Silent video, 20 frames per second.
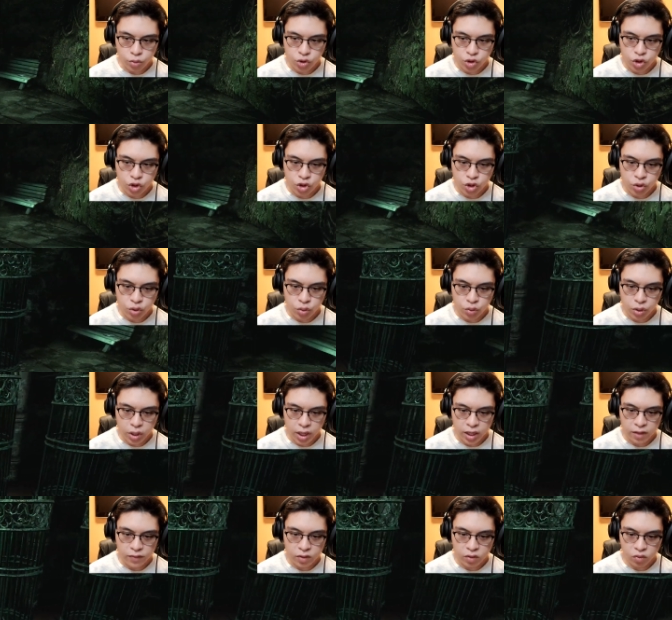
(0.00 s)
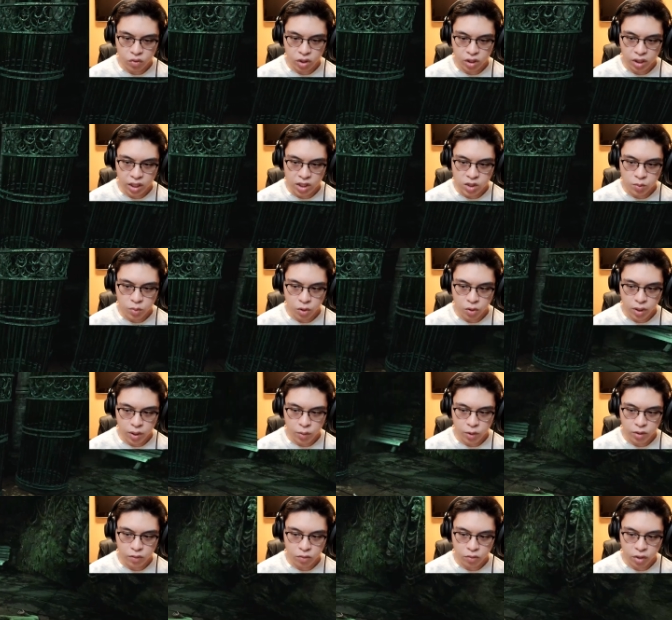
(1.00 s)
Oh, shoot. I didn't even realize, bro. I
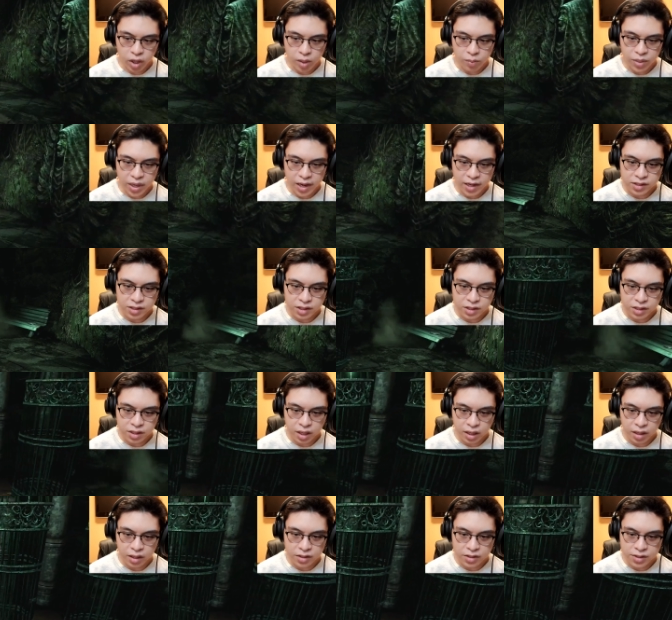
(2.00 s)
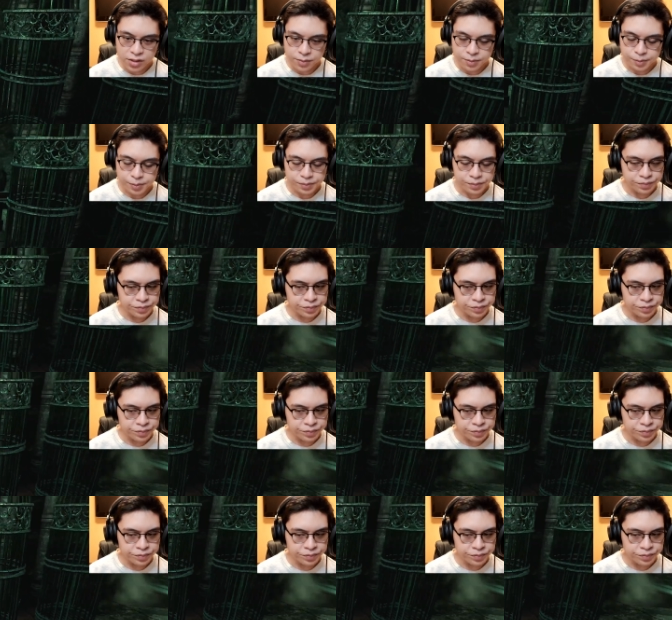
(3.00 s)
would have ran past these guys.